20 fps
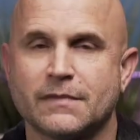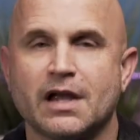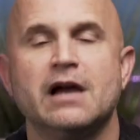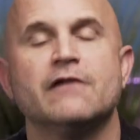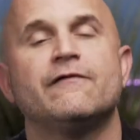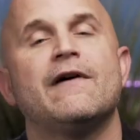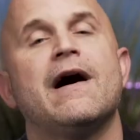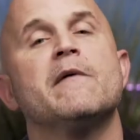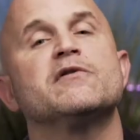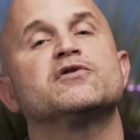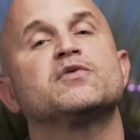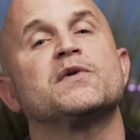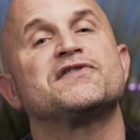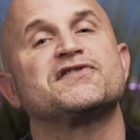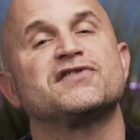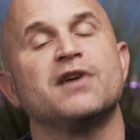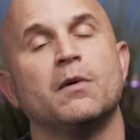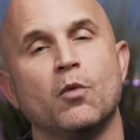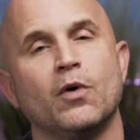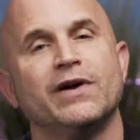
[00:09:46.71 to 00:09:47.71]
If I was with
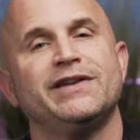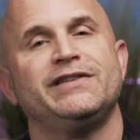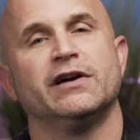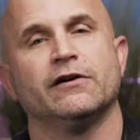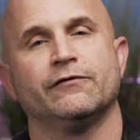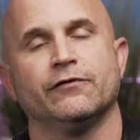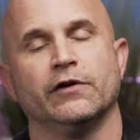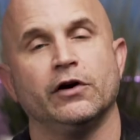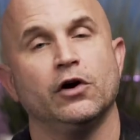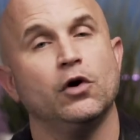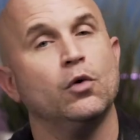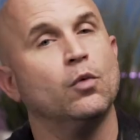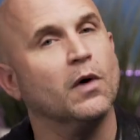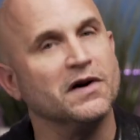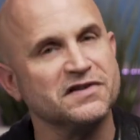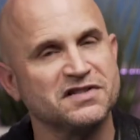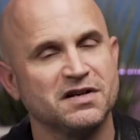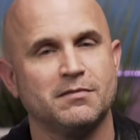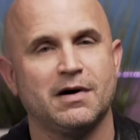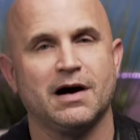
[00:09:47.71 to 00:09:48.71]
someone different who
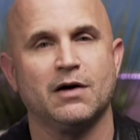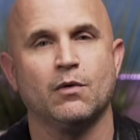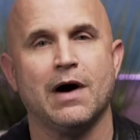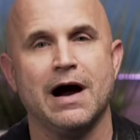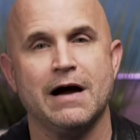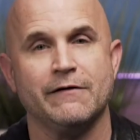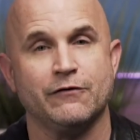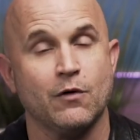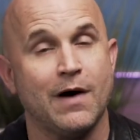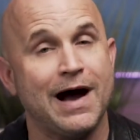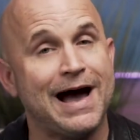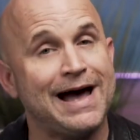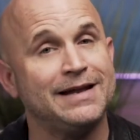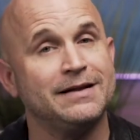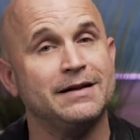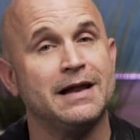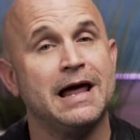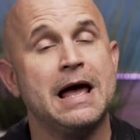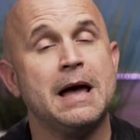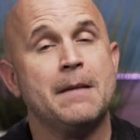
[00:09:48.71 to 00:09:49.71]
wasn't my wife, who I
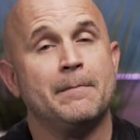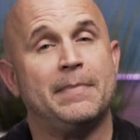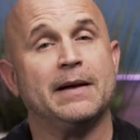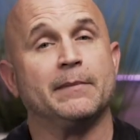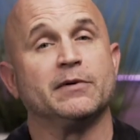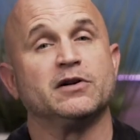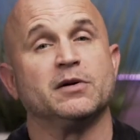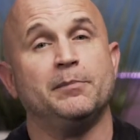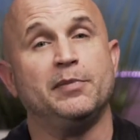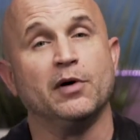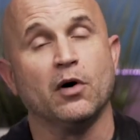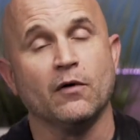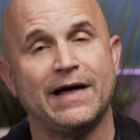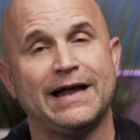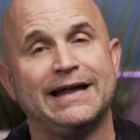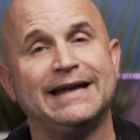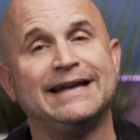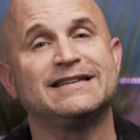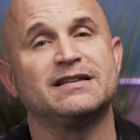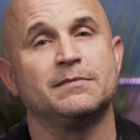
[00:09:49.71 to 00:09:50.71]
hadn't been able to build
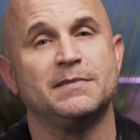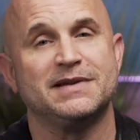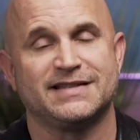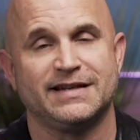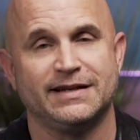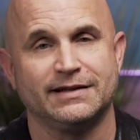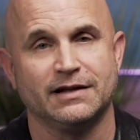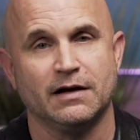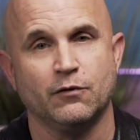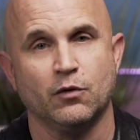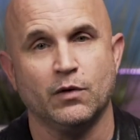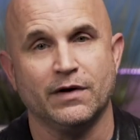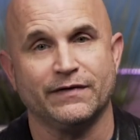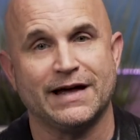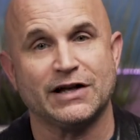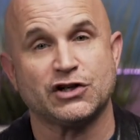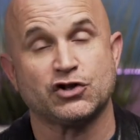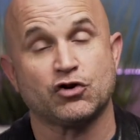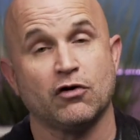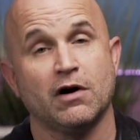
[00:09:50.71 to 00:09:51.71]
that intimacy level with,
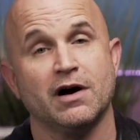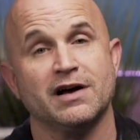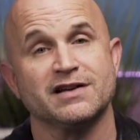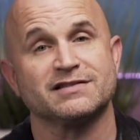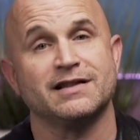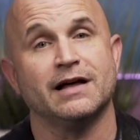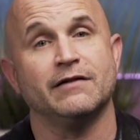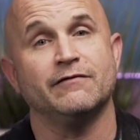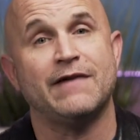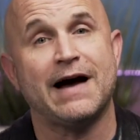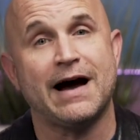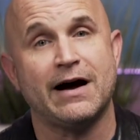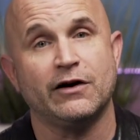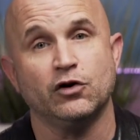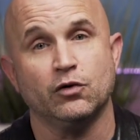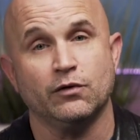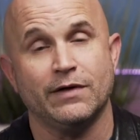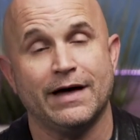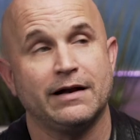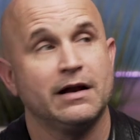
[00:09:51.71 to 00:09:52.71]
that trust, that
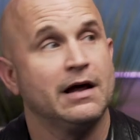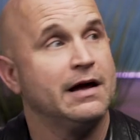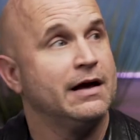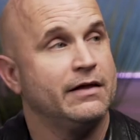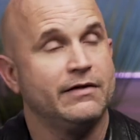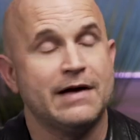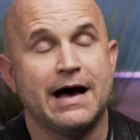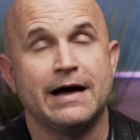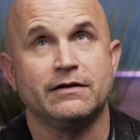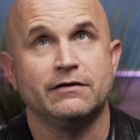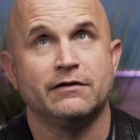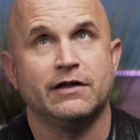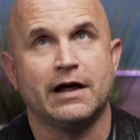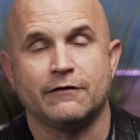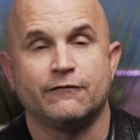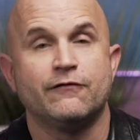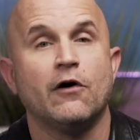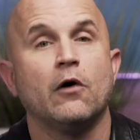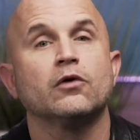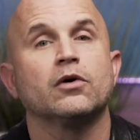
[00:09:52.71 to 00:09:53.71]
value, that
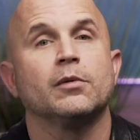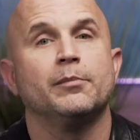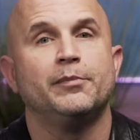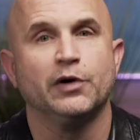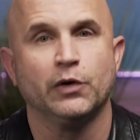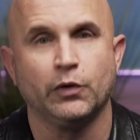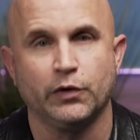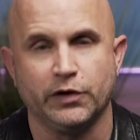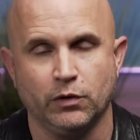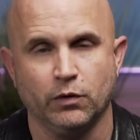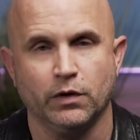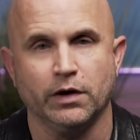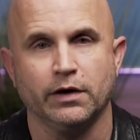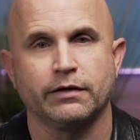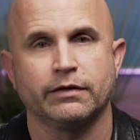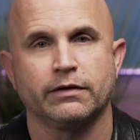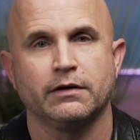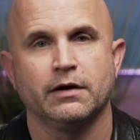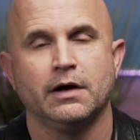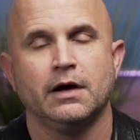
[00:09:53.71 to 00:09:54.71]
vulnerability with,
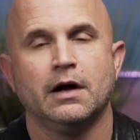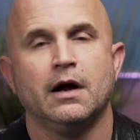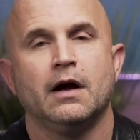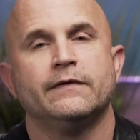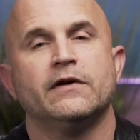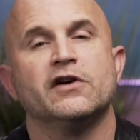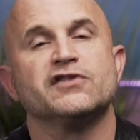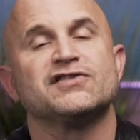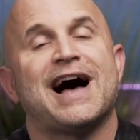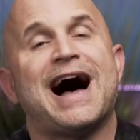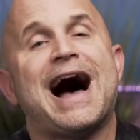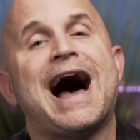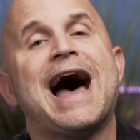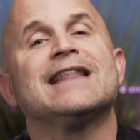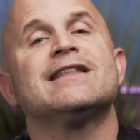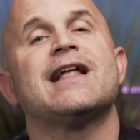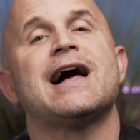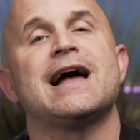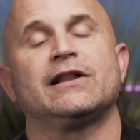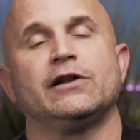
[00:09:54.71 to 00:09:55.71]
there's a high
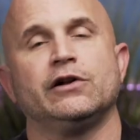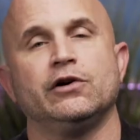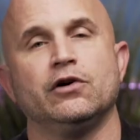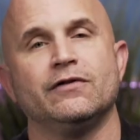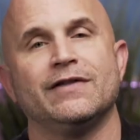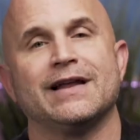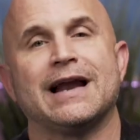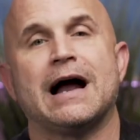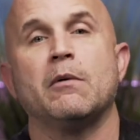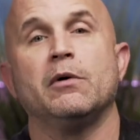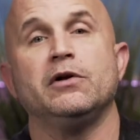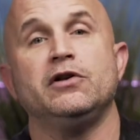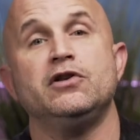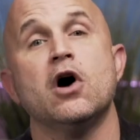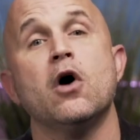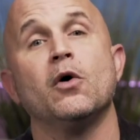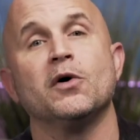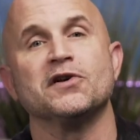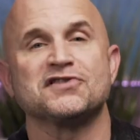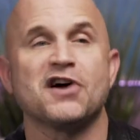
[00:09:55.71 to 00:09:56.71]
likelihood that I would
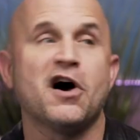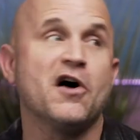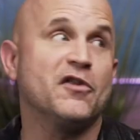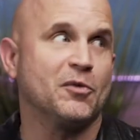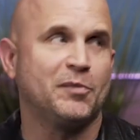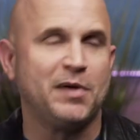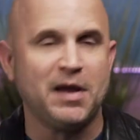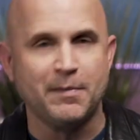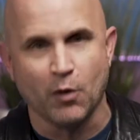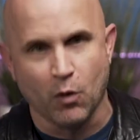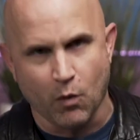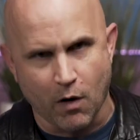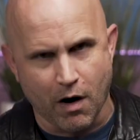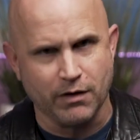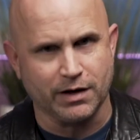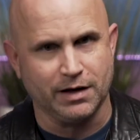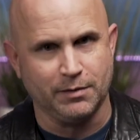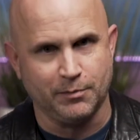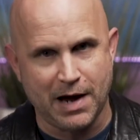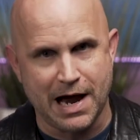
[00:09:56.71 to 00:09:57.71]
notice other people
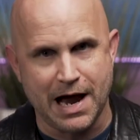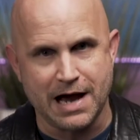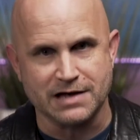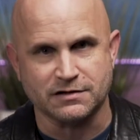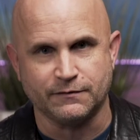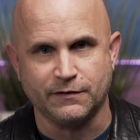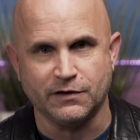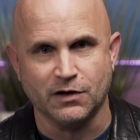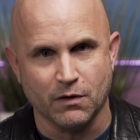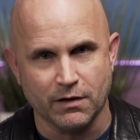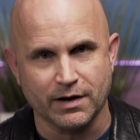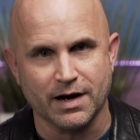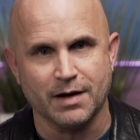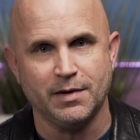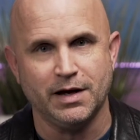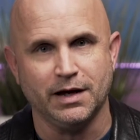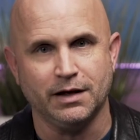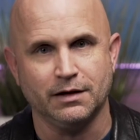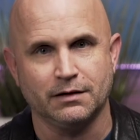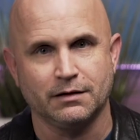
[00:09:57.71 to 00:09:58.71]
walking past, if you know what I
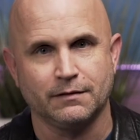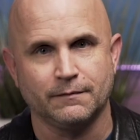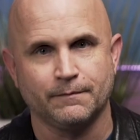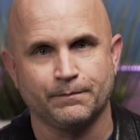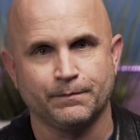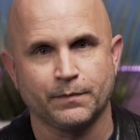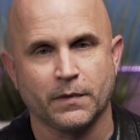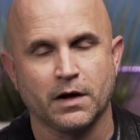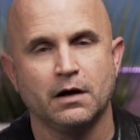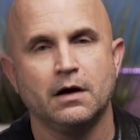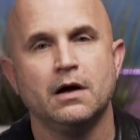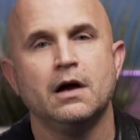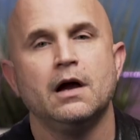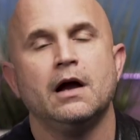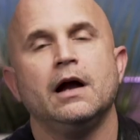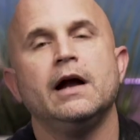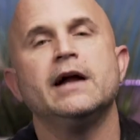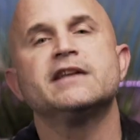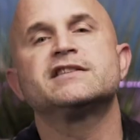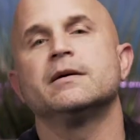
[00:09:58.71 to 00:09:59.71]
mean.
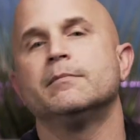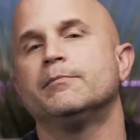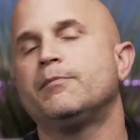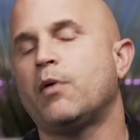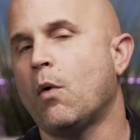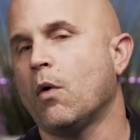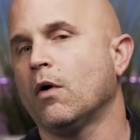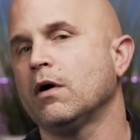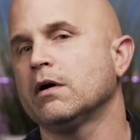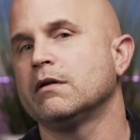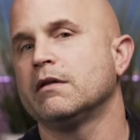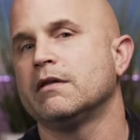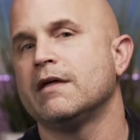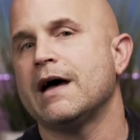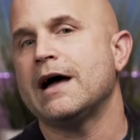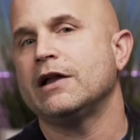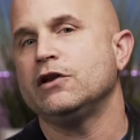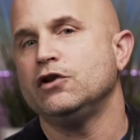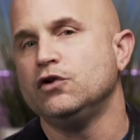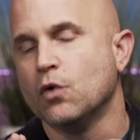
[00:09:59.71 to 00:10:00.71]
It's important
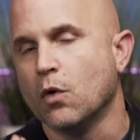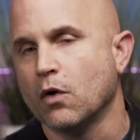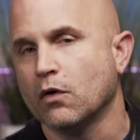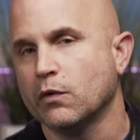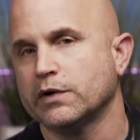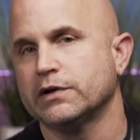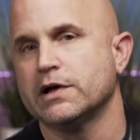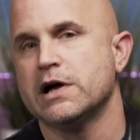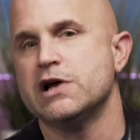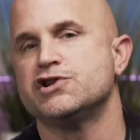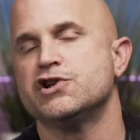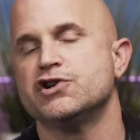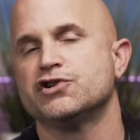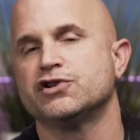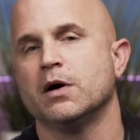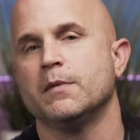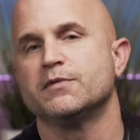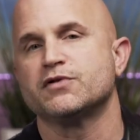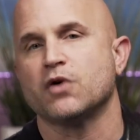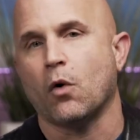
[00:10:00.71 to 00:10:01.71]
that your
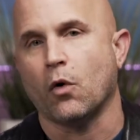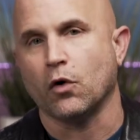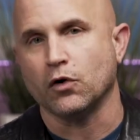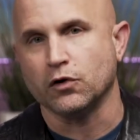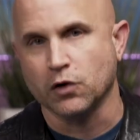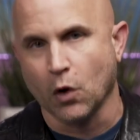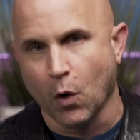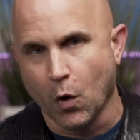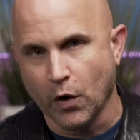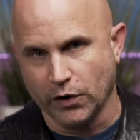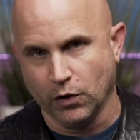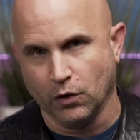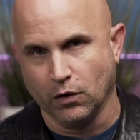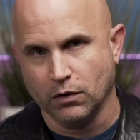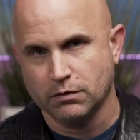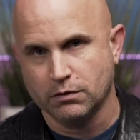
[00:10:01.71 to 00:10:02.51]
relationships are loyal.